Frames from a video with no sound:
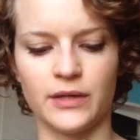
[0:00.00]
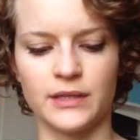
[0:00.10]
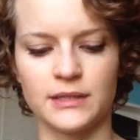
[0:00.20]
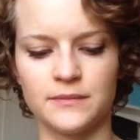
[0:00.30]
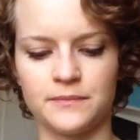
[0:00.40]

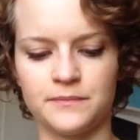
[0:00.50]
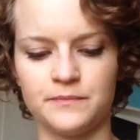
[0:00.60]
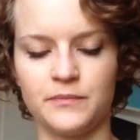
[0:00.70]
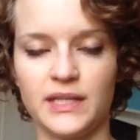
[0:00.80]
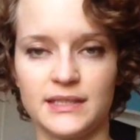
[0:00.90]
is,
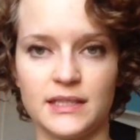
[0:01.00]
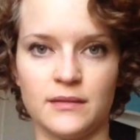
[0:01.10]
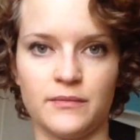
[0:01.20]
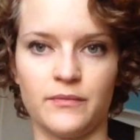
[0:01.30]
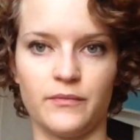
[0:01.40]
but it's
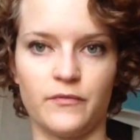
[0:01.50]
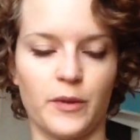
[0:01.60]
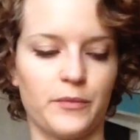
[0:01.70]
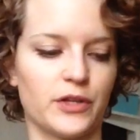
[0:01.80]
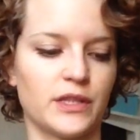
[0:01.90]

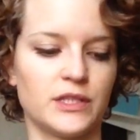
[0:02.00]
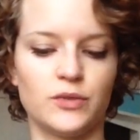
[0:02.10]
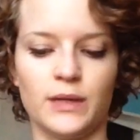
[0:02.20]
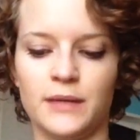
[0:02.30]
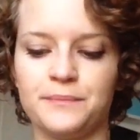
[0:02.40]
from Brooklyn
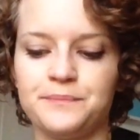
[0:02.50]
tweed.